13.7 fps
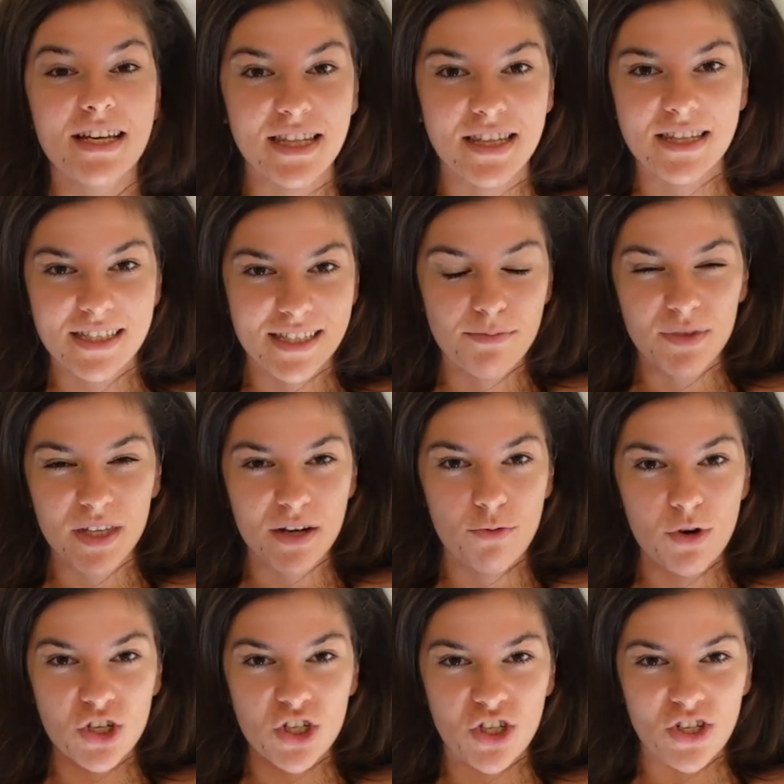And something
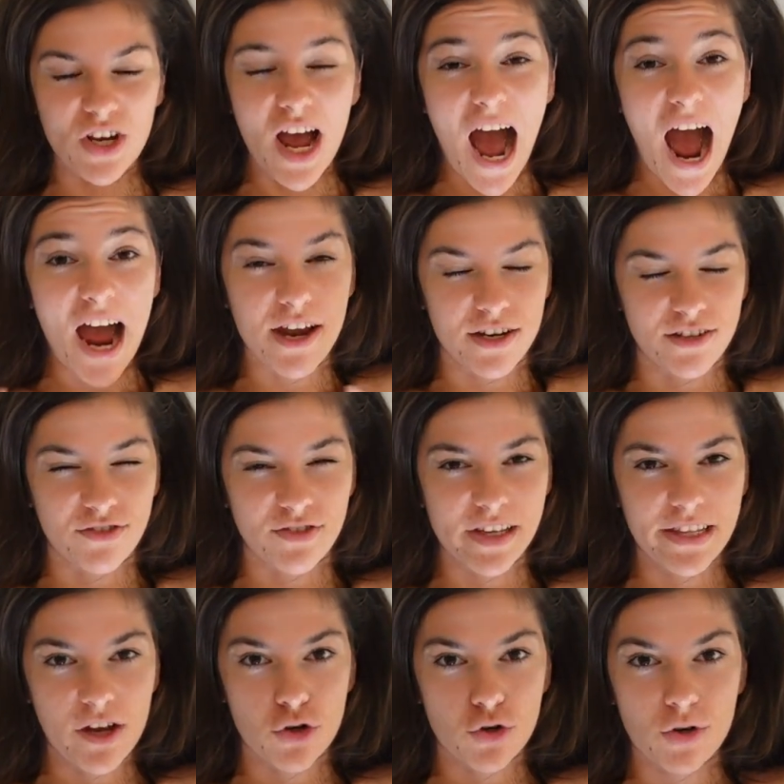which I
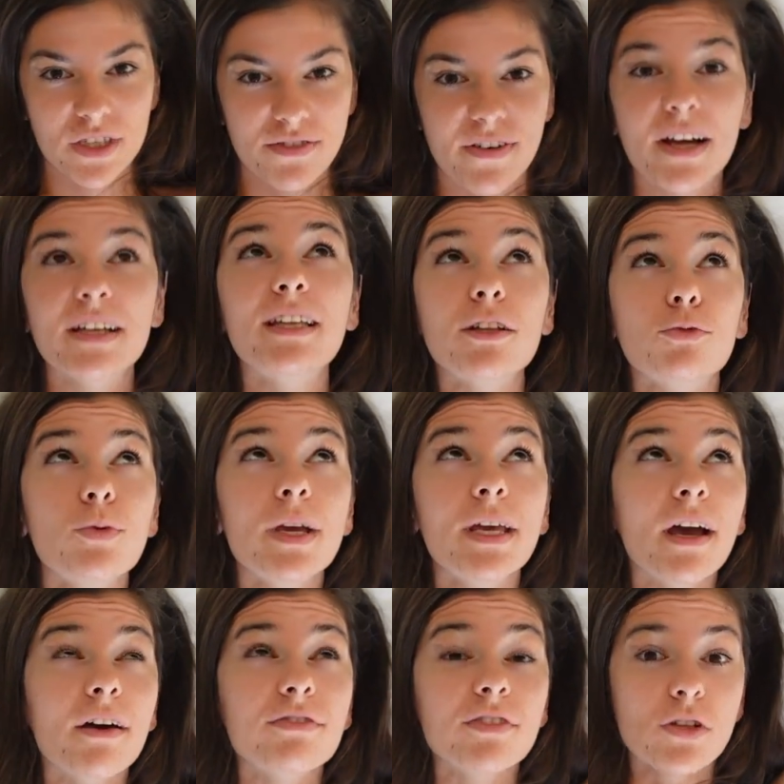really enjoy is the fact that we
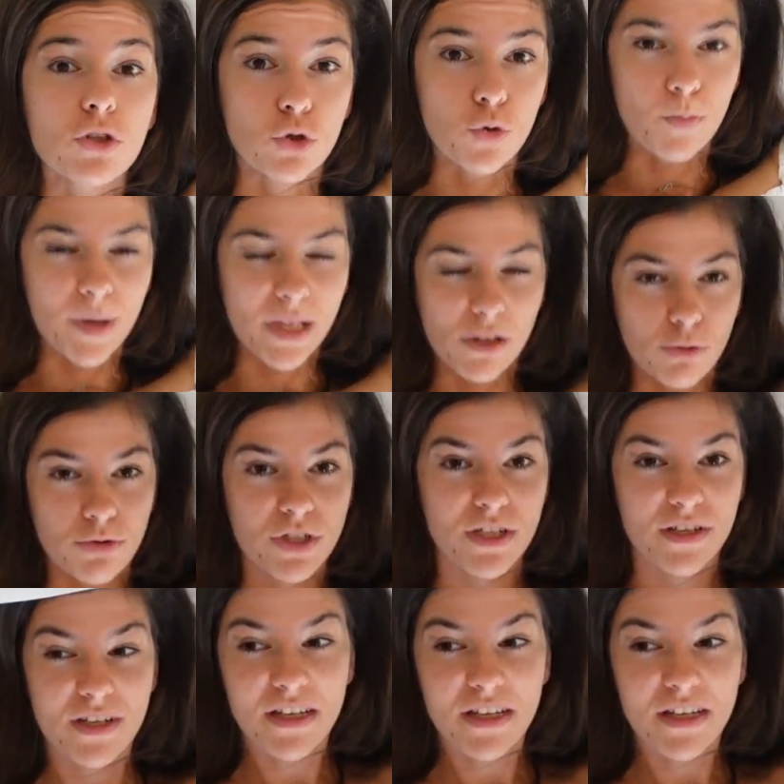have two pillows in